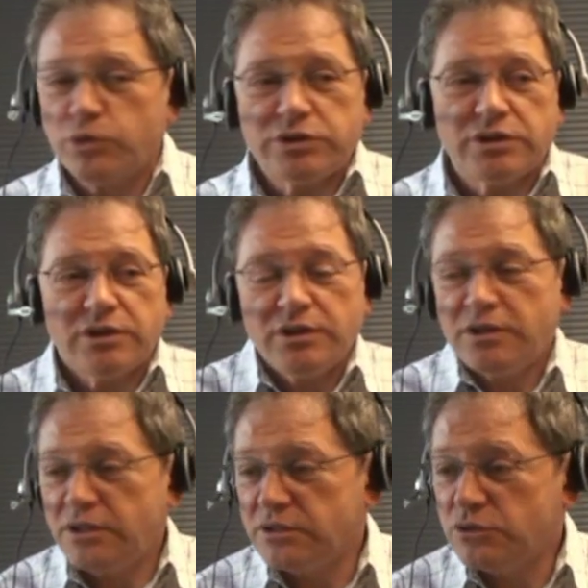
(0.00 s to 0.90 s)
looked
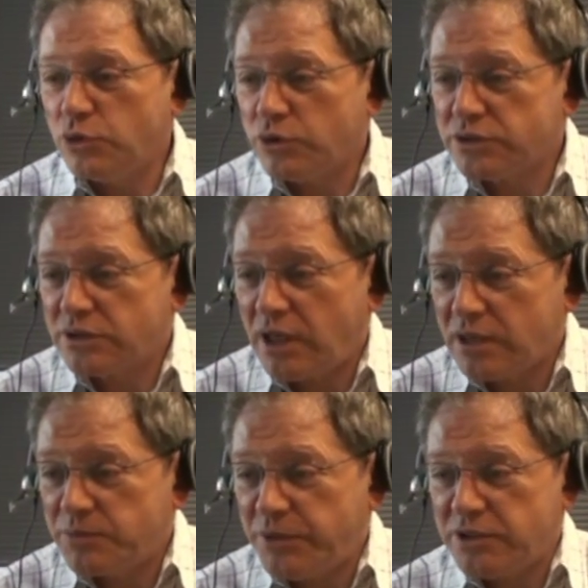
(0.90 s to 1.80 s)
in DOS,
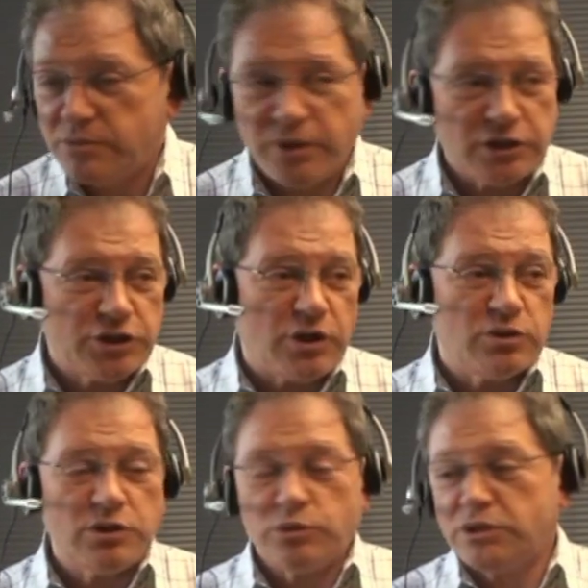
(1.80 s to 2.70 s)
and pretty much
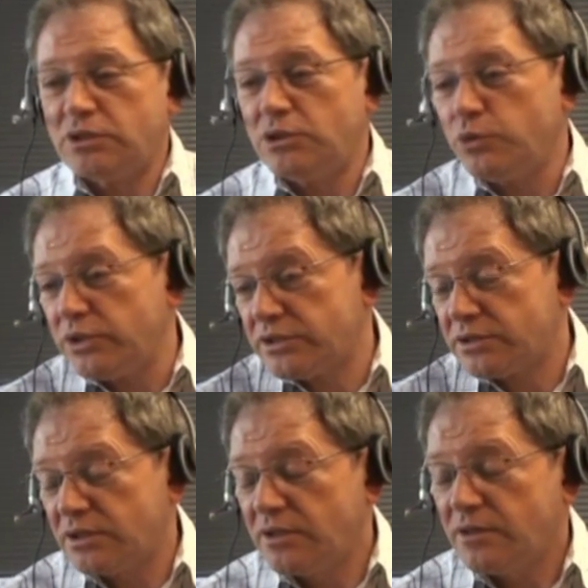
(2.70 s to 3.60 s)
how it looked in
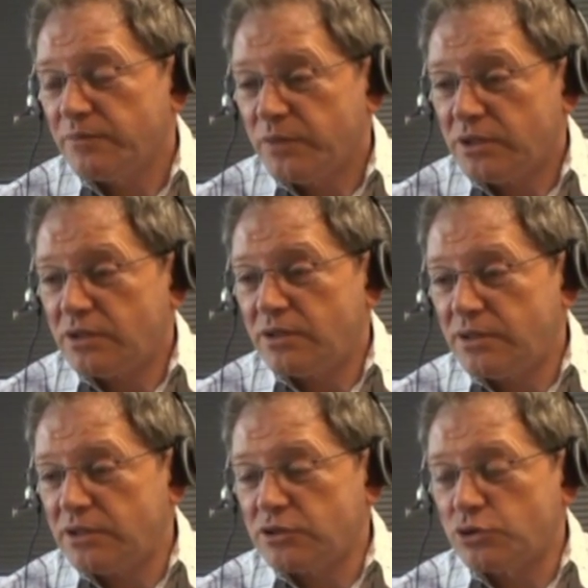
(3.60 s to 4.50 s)
Unix.
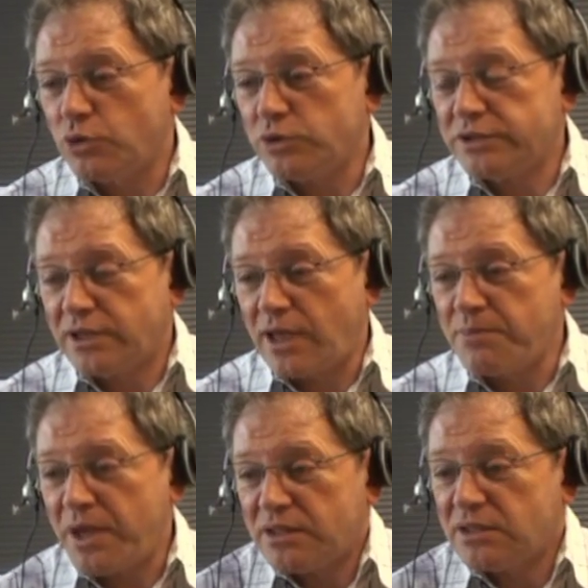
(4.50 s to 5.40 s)
It is called
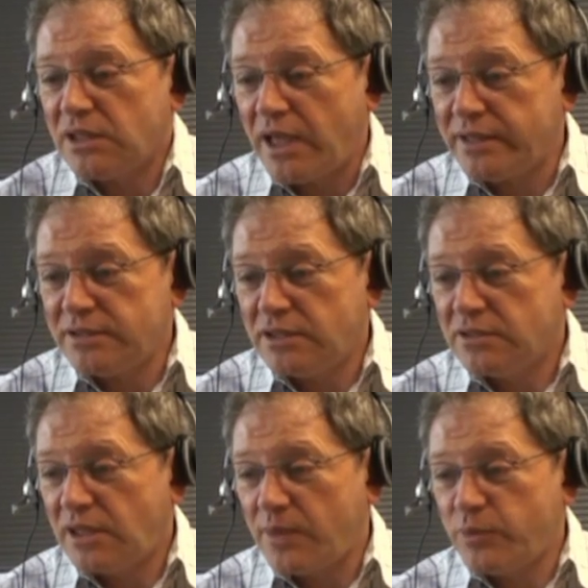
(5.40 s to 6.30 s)
command line
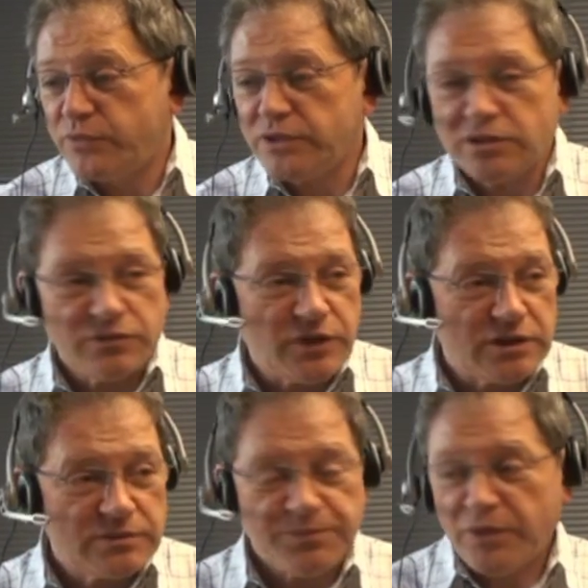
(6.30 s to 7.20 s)
type of
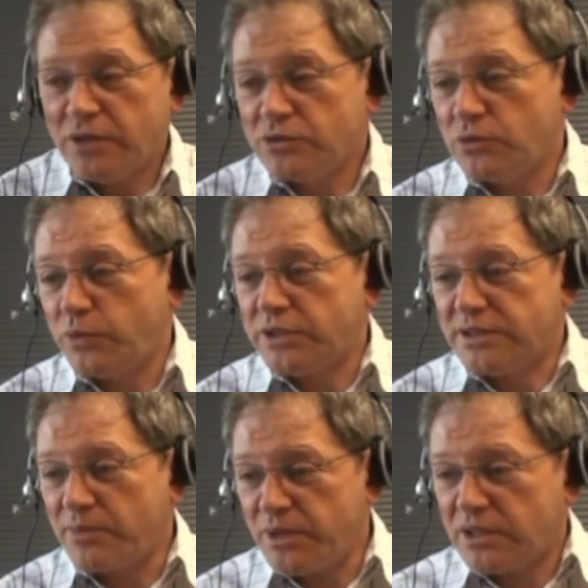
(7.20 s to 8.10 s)
interface. So what
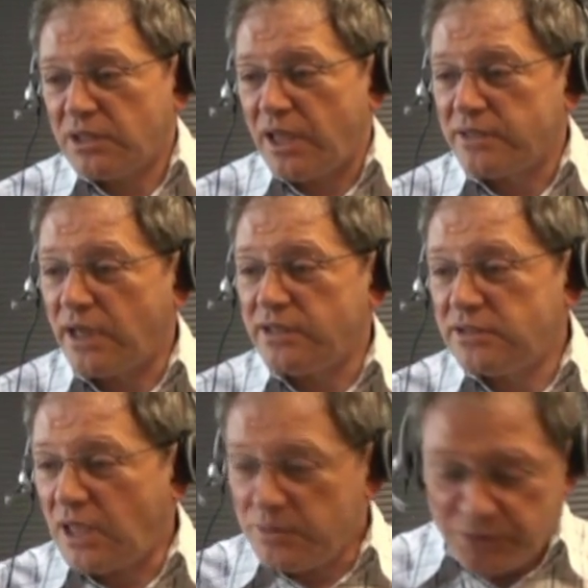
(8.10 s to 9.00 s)
is command line? I
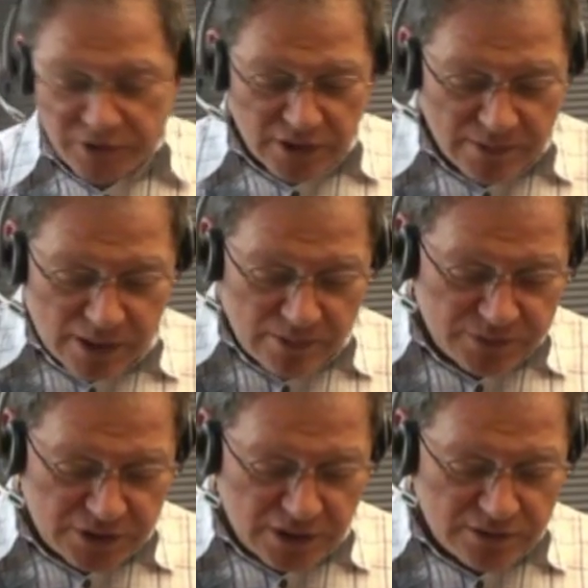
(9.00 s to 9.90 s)
type here,
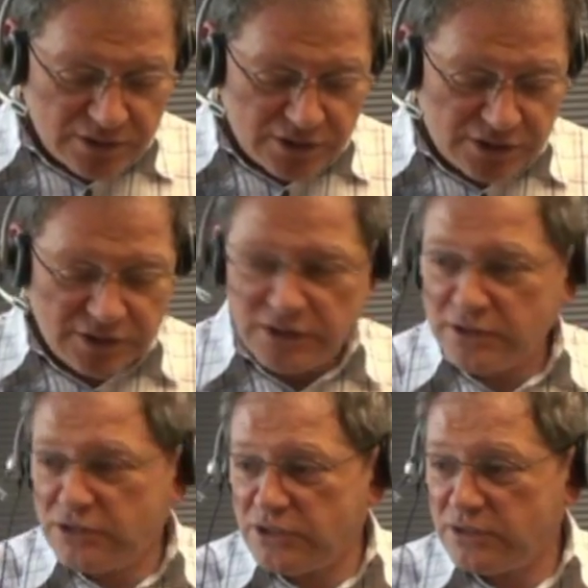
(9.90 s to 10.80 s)
I'm saying
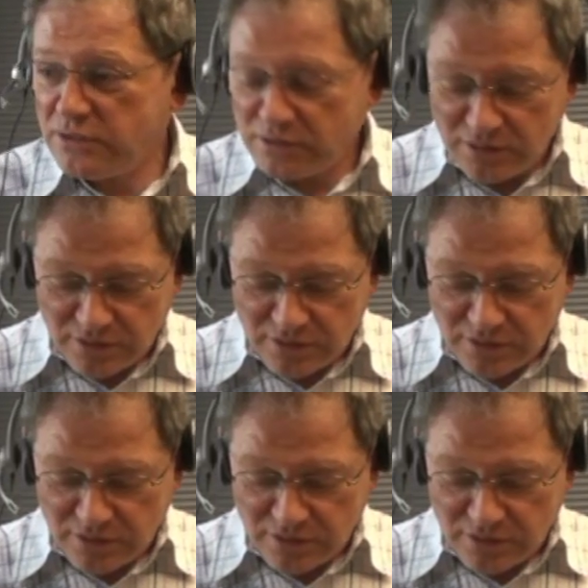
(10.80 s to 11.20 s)
cd